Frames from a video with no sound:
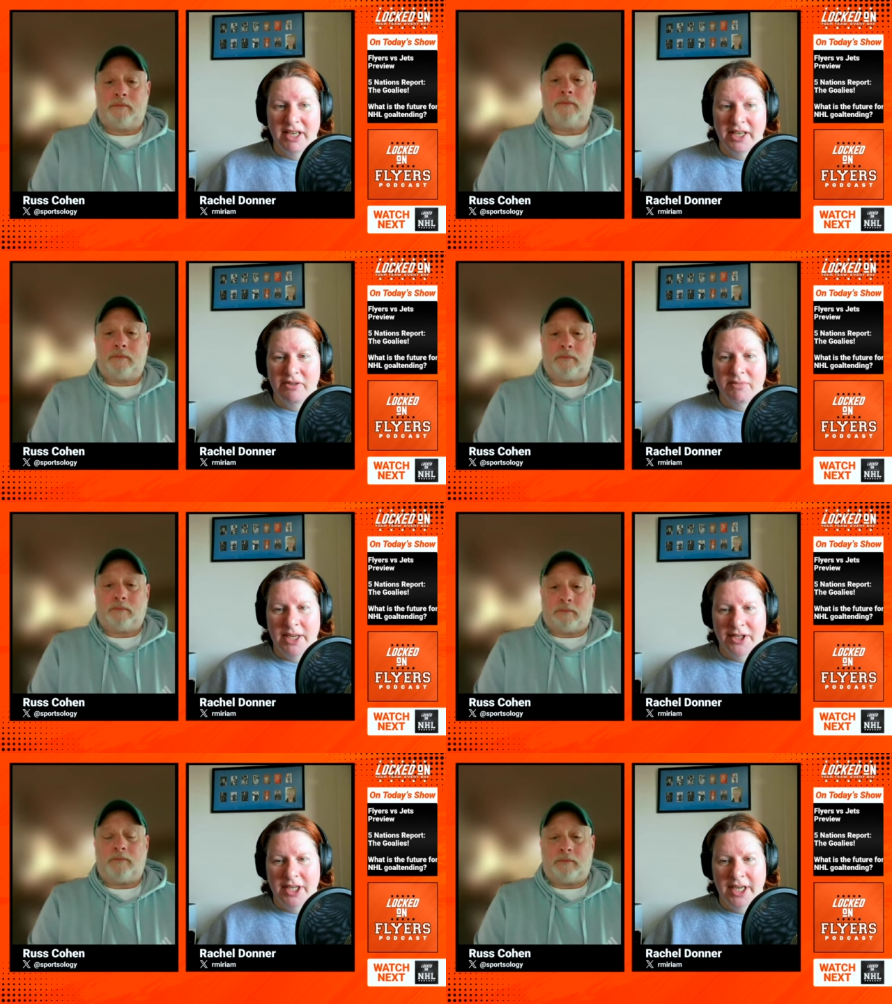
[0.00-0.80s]
Speaker 1: like you
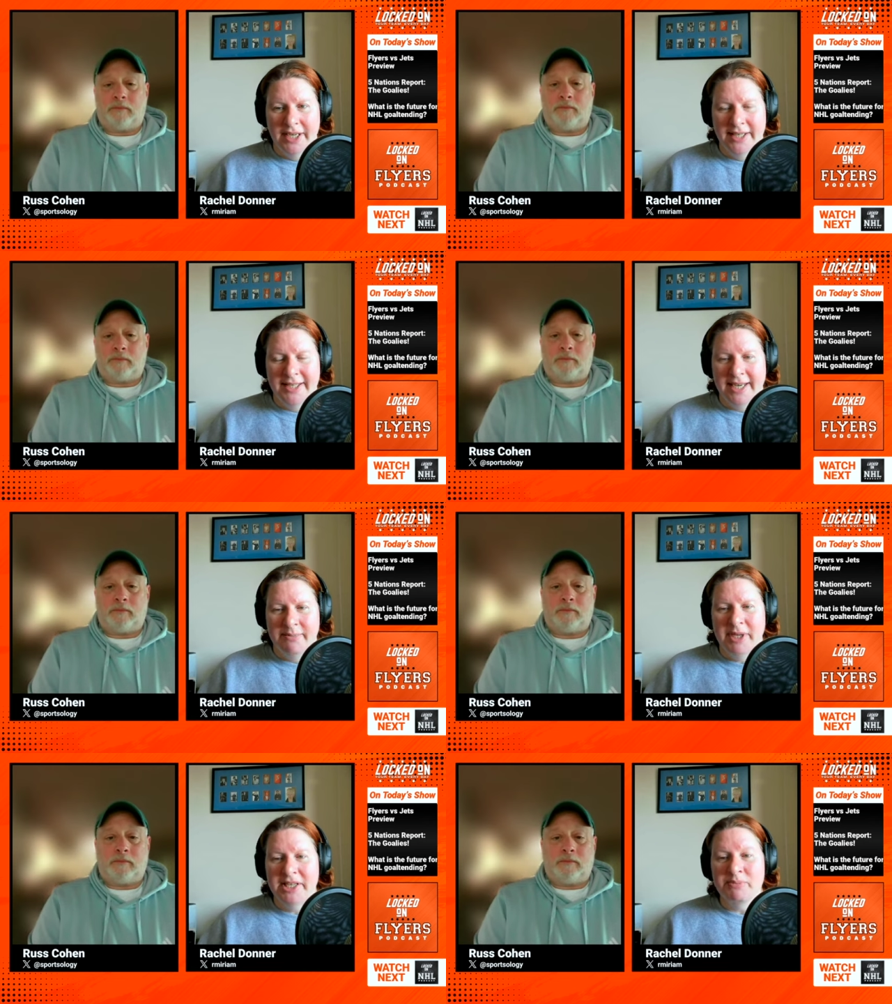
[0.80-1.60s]
mentioned.
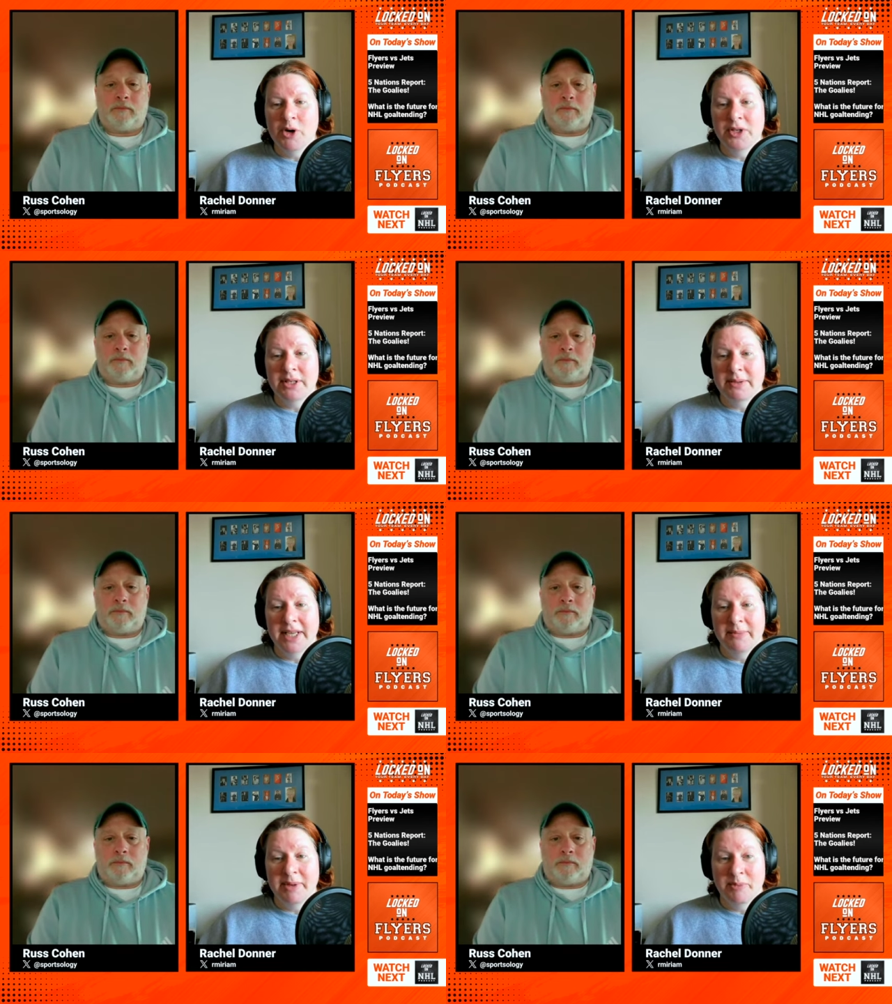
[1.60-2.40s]
Um, he's
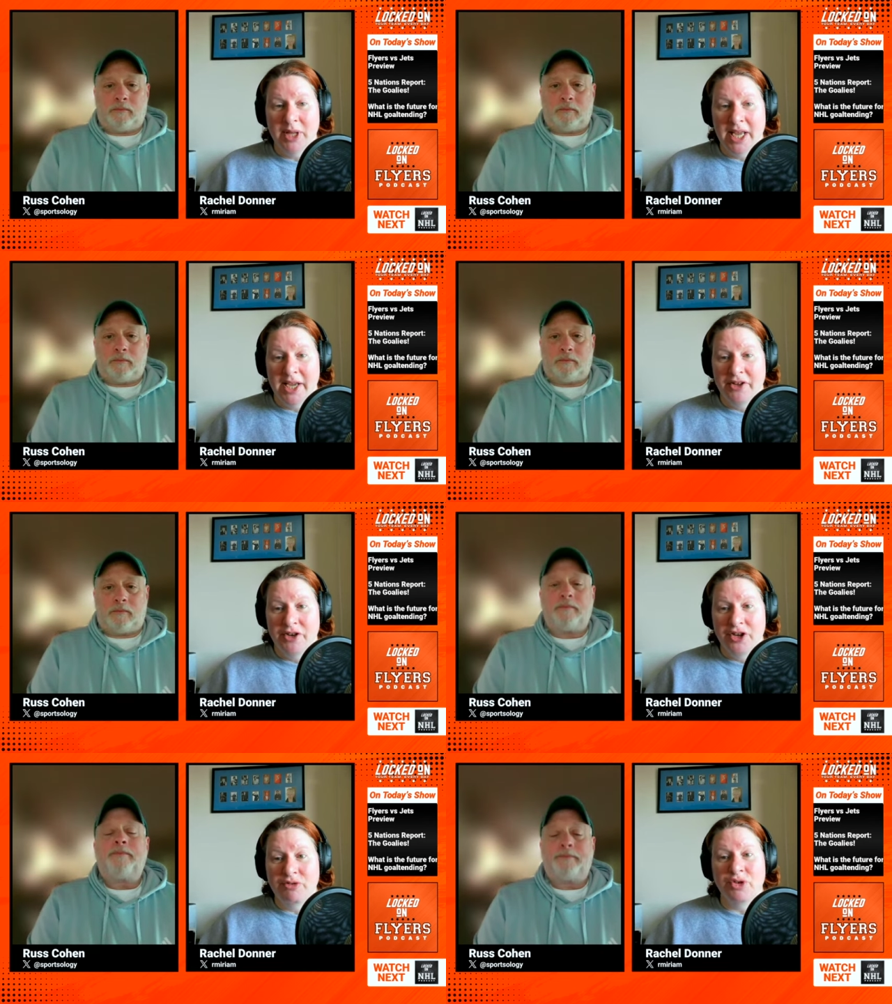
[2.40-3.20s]
mostly been playing on
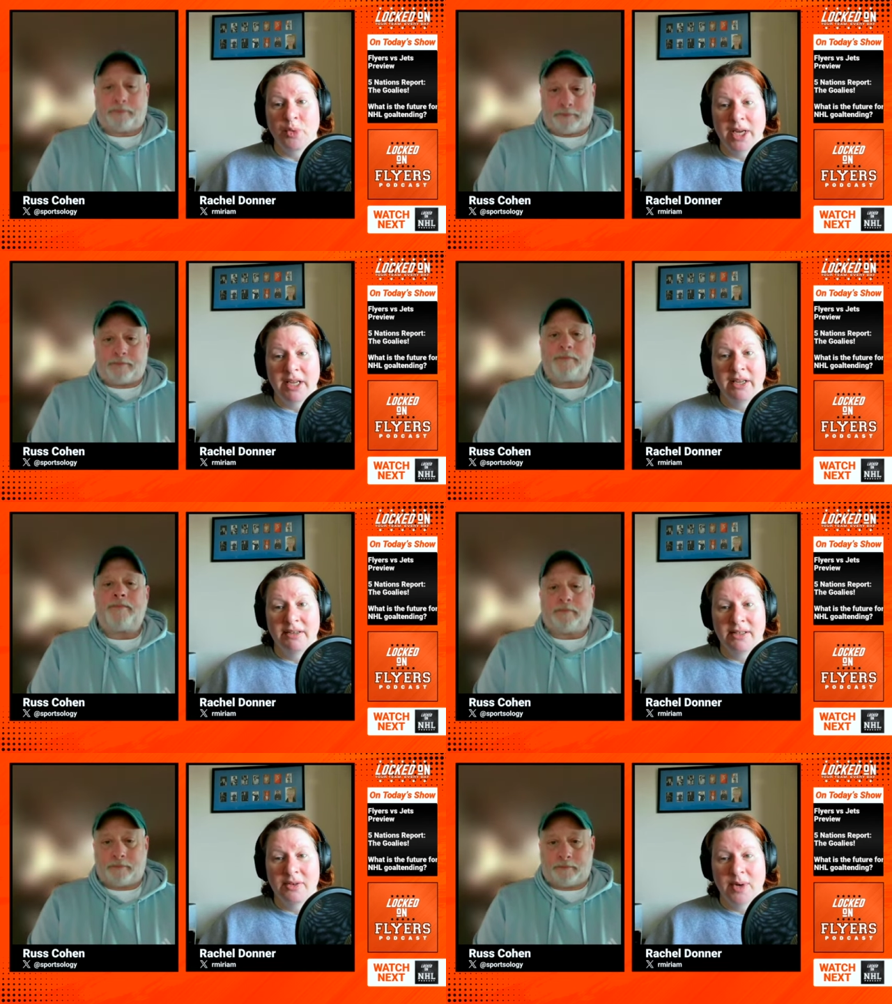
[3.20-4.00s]
their
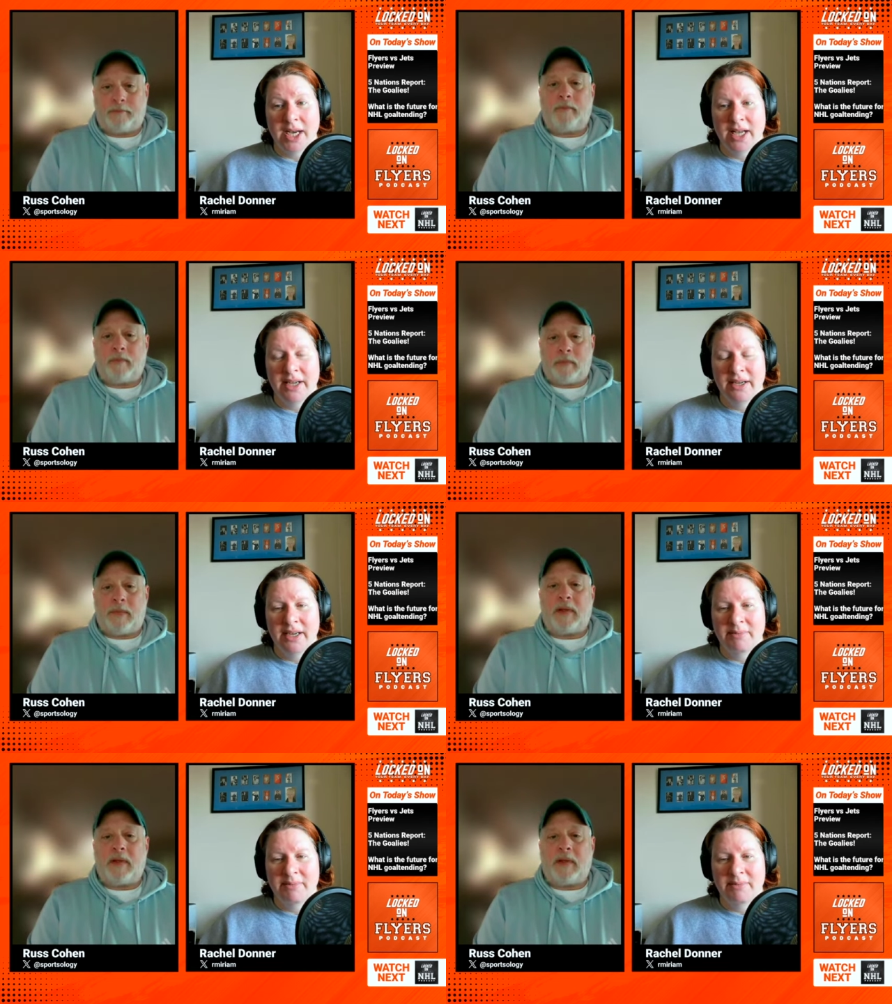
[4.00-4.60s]
U20 squad.